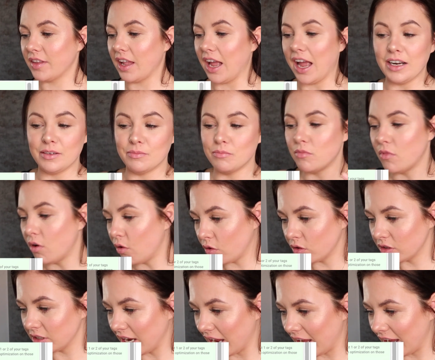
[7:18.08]
Add
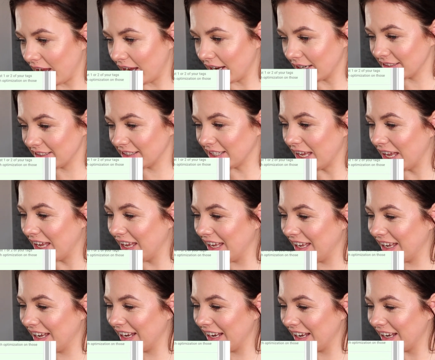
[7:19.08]
more tags.
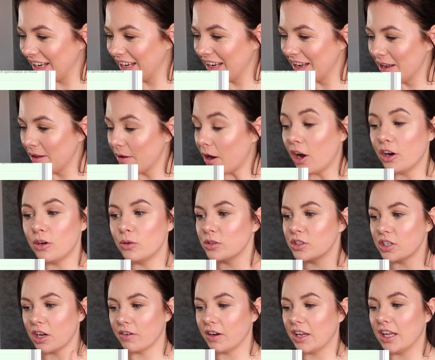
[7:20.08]
Oh no,
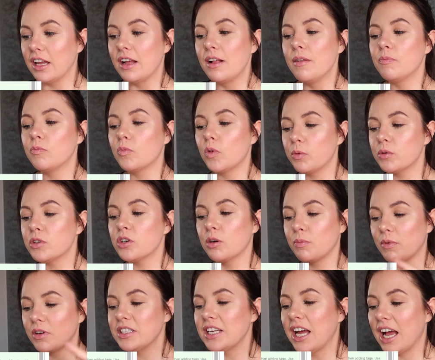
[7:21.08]
sorry, we were
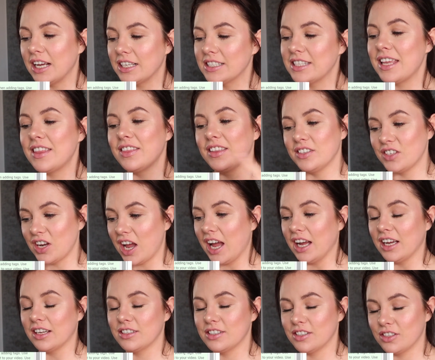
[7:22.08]
talking about tags in the
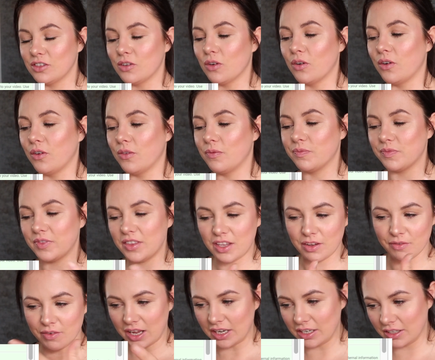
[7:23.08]
tags. So
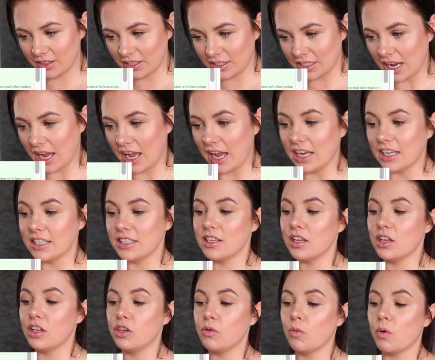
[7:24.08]
you've added the tags,
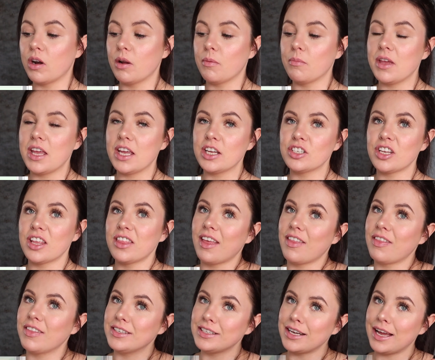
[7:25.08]
you want to make sure
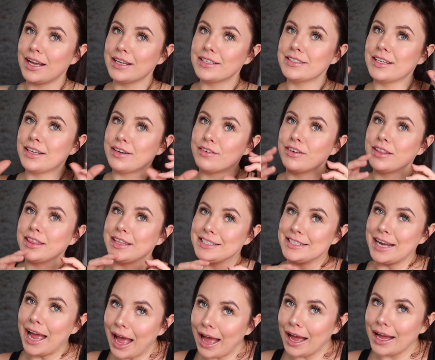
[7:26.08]
that the tags that are in the
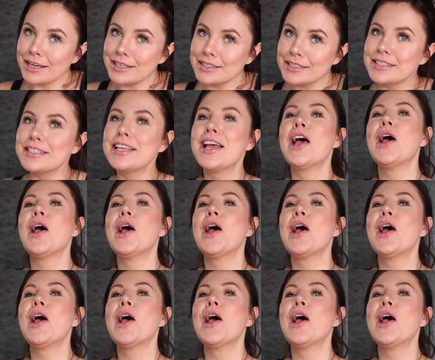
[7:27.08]
tags